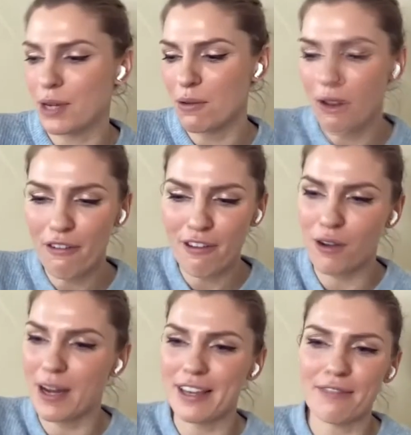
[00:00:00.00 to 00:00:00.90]
what you
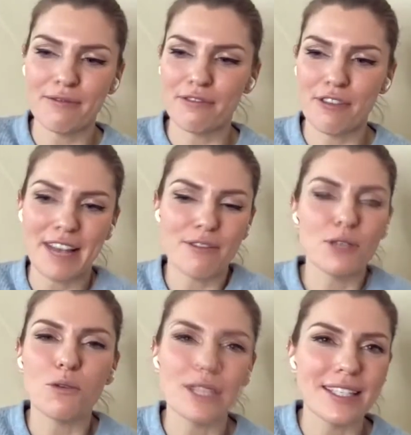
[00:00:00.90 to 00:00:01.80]
offer, or any free
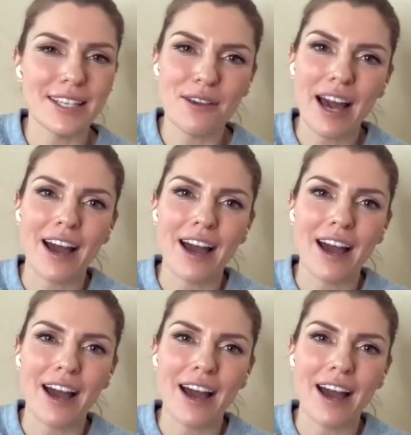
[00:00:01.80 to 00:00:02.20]
resources that you